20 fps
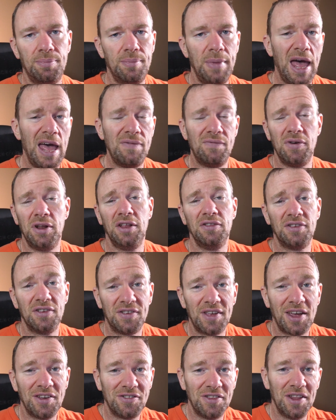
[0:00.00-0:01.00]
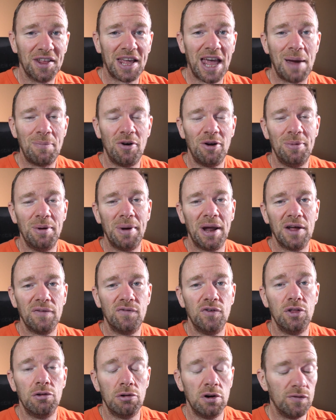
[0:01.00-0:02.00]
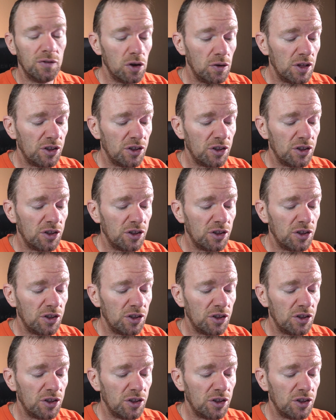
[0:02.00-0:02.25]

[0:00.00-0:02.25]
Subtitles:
effort into testing the camera a bit better for the review.